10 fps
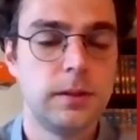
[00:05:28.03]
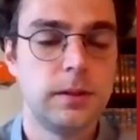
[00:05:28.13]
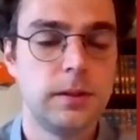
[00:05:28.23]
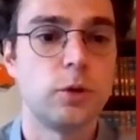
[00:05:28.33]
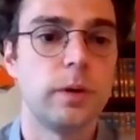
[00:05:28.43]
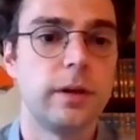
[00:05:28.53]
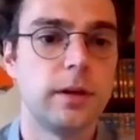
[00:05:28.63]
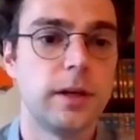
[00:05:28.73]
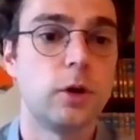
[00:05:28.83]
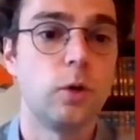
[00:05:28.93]
that you
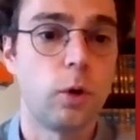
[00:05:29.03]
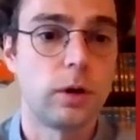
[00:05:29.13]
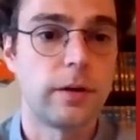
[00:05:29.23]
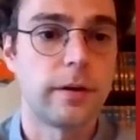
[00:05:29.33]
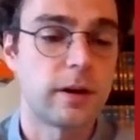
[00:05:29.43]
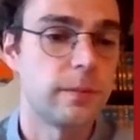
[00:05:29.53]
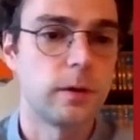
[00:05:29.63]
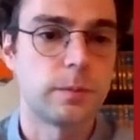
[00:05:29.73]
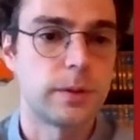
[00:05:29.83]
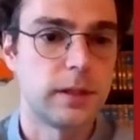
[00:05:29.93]
would in an ordinary
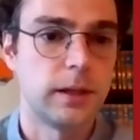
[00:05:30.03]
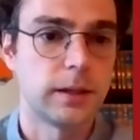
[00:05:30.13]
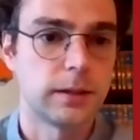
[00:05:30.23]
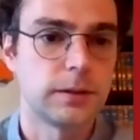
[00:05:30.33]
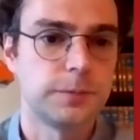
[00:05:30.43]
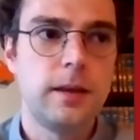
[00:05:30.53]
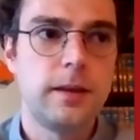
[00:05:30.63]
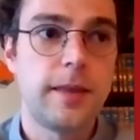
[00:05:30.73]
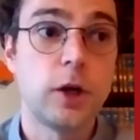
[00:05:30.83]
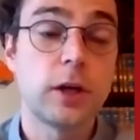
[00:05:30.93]
criminal proceedings.
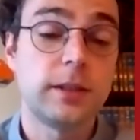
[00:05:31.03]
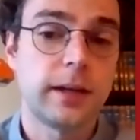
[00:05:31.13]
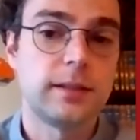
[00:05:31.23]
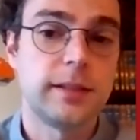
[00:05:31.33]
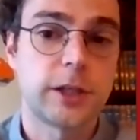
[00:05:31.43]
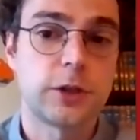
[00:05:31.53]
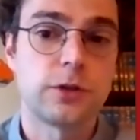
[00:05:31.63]
They looked at section